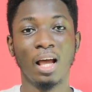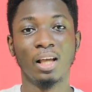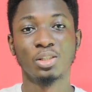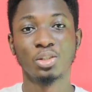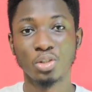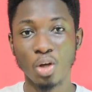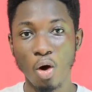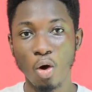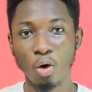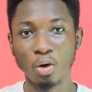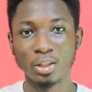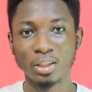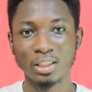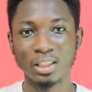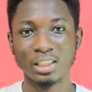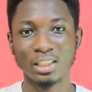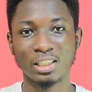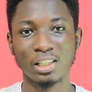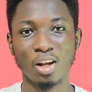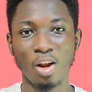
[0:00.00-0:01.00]
So
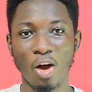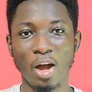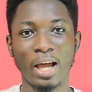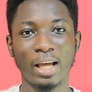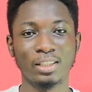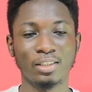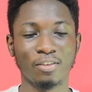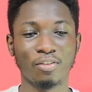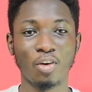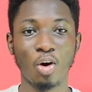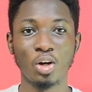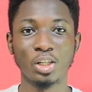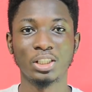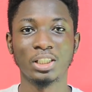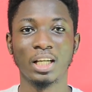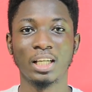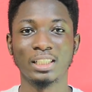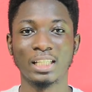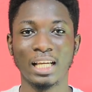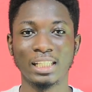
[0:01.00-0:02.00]
these lawyers of
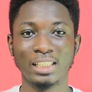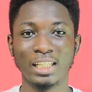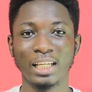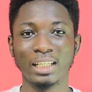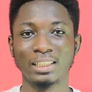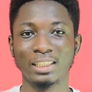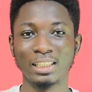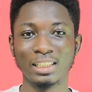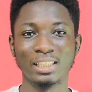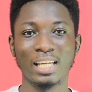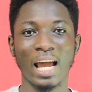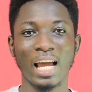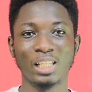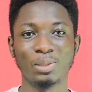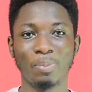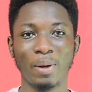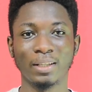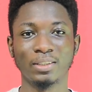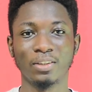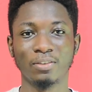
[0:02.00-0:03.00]
conscience are saying this guy
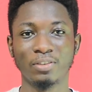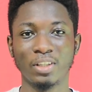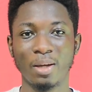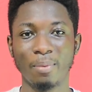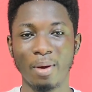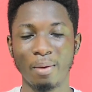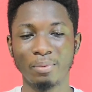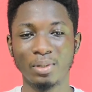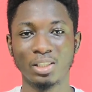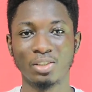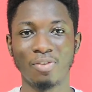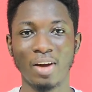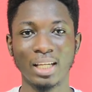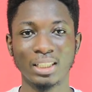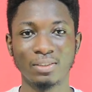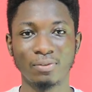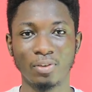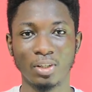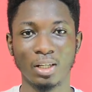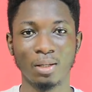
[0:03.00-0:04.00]
is part of them. I mean, he's
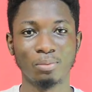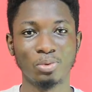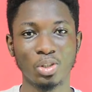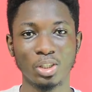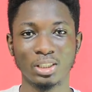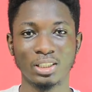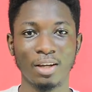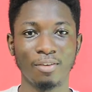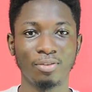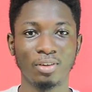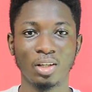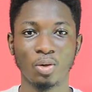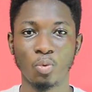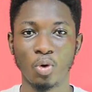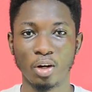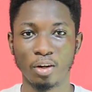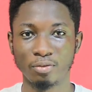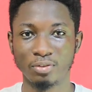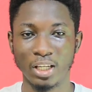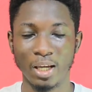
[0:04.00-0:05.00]
fighting for them, so he's definitely
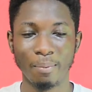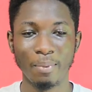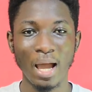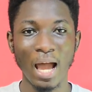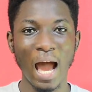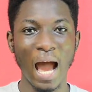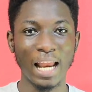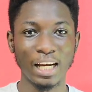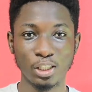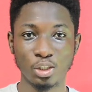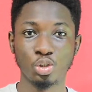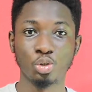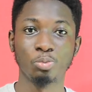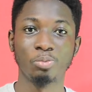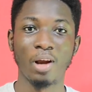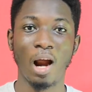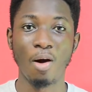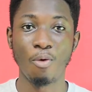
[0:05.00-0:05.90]
one of them, and he should be